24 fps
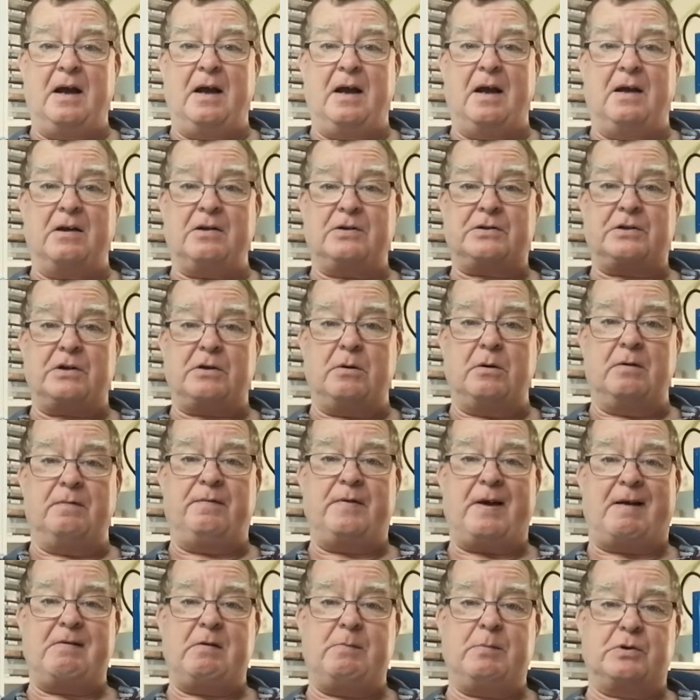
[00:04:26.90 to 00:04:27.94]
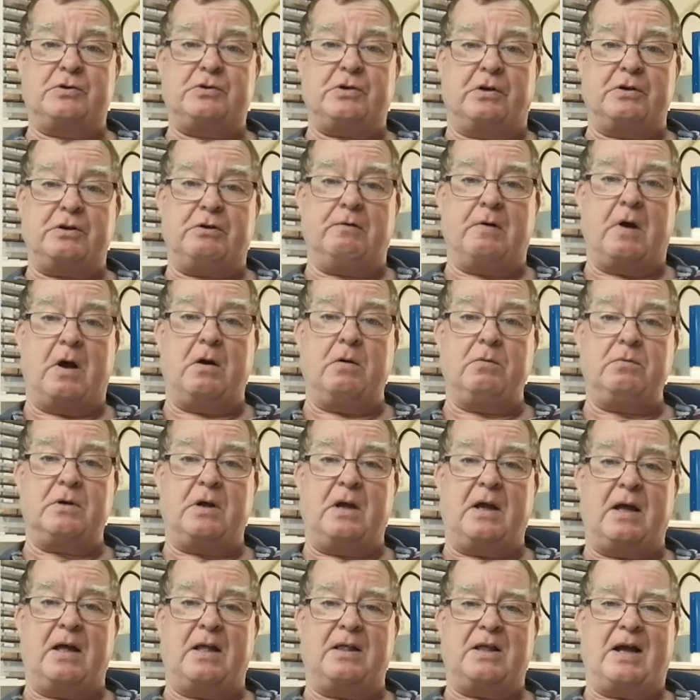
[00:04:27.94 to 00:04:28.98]
uh, so you were very much on your own.
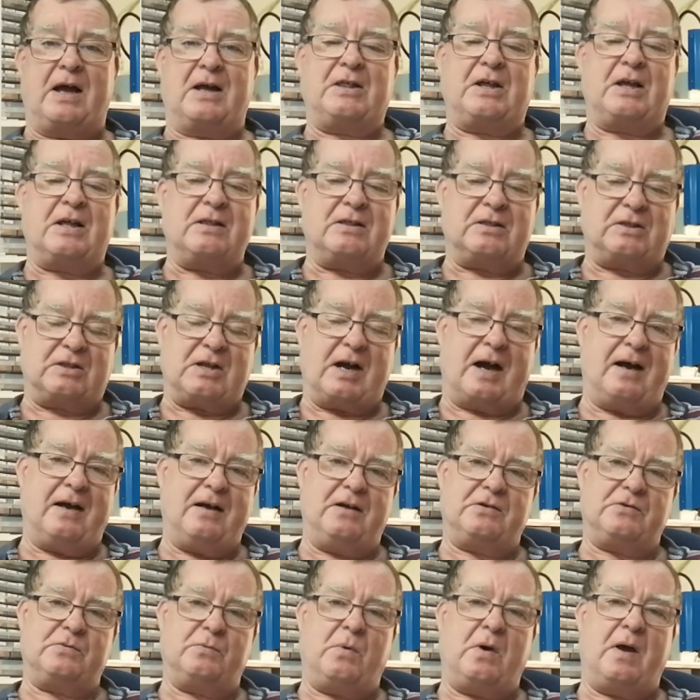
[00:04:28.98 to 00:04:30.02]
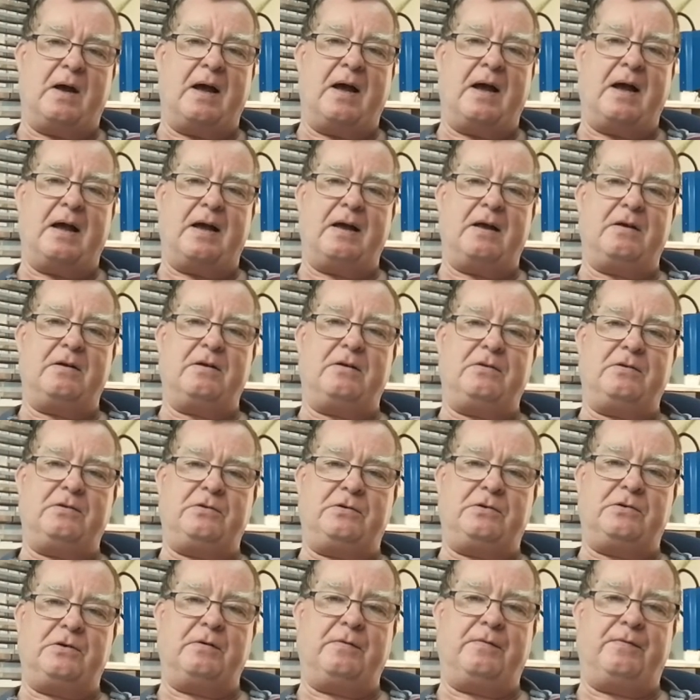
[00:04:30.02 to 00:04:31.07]
And I think that is where
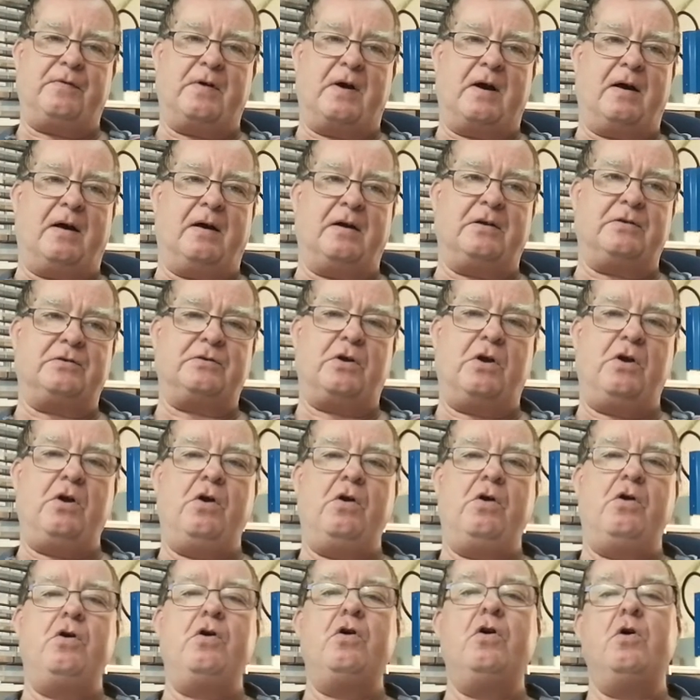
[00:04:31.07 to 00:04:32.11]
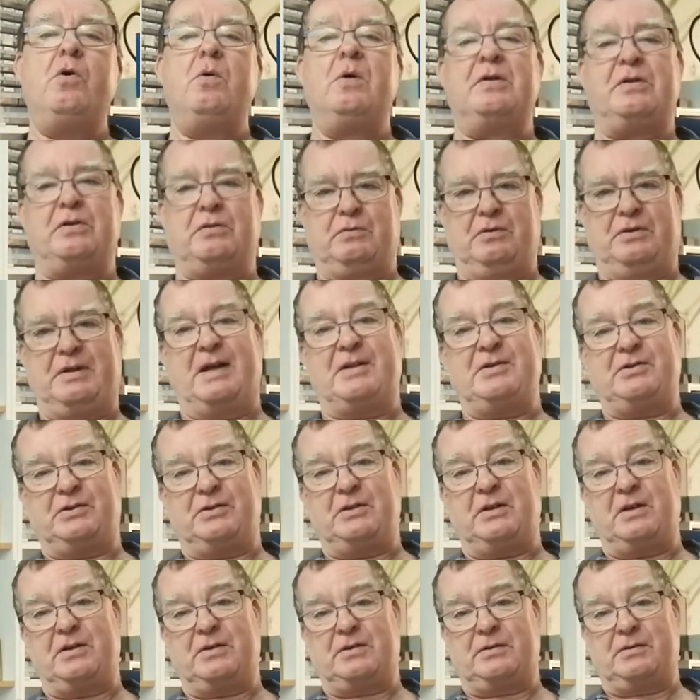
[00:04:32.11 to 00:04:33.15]
you find who are the good
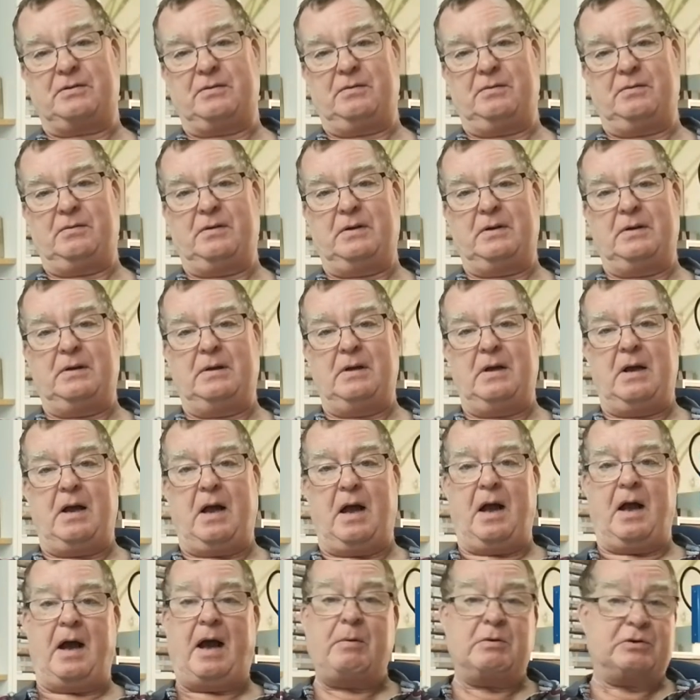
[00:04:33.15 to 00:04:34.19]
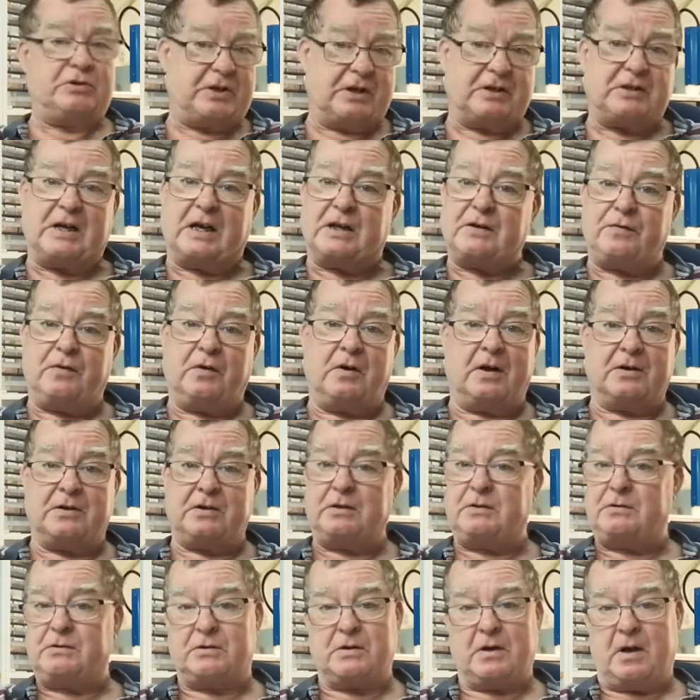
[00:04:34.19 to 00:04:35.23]
engineers. I was successful at
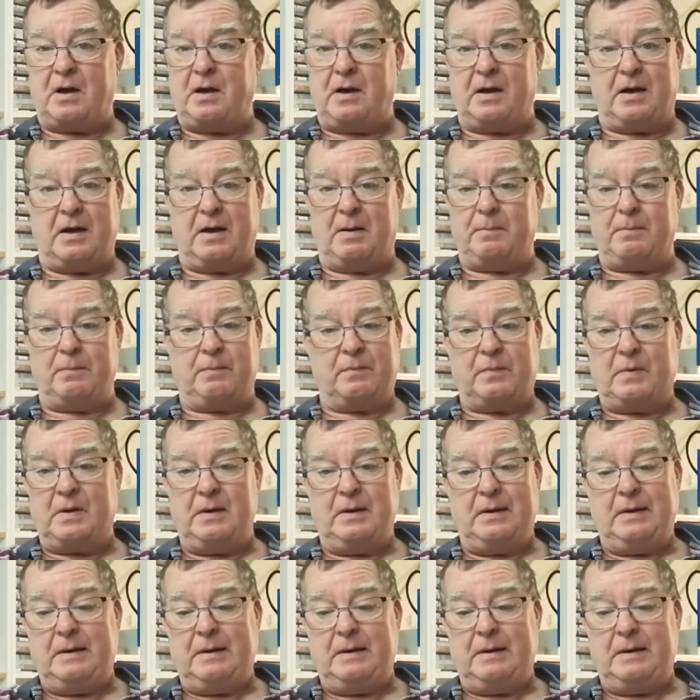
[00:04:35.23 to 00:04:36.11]
it, um,